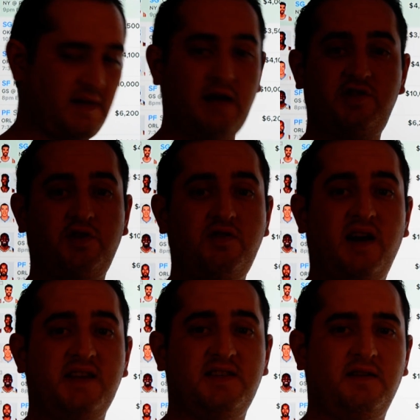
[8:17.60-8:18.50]
I'll show you
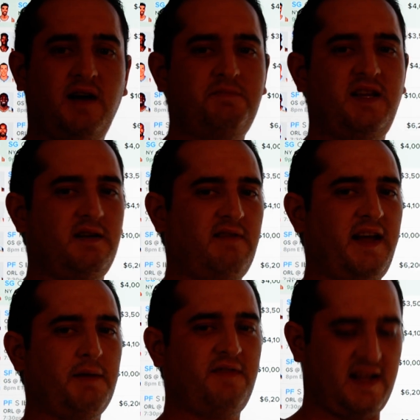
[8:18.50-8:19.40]
guys in an updated
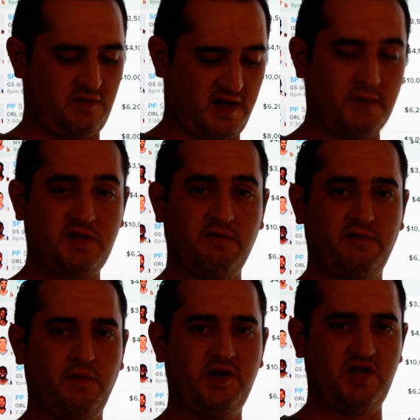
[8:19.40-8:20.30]
lineup if that's what comes to
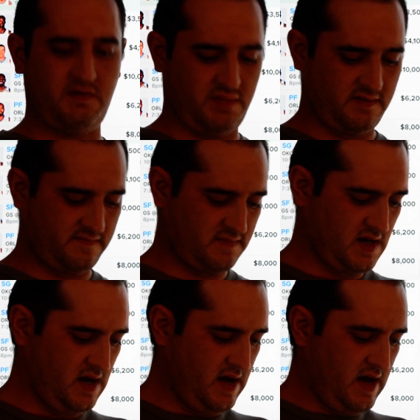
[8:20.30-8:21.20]
fruition.
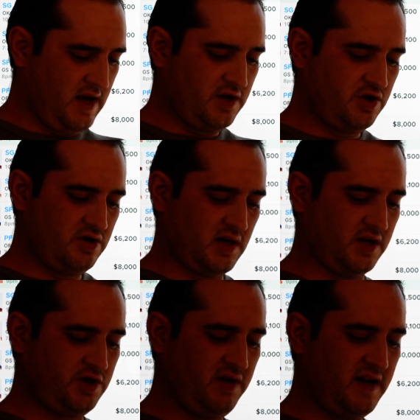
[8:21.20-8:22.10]
But
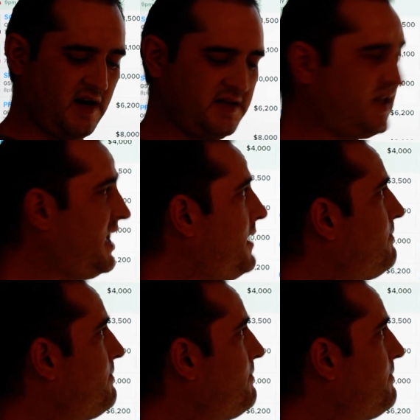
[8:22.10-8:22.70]
shooting guard today.